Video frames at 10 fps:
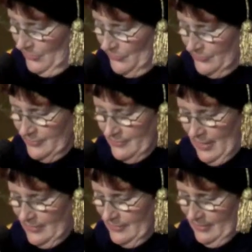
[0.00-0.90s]
you did
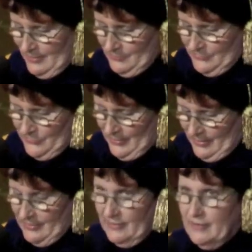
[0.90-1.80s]
not come to
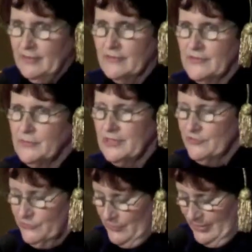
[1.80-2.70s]
Antioch to be
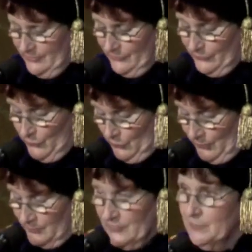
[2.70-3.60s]

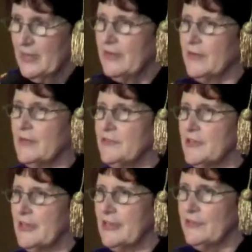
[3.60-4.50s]
transformed by your
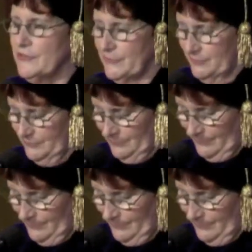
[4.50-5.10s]
education.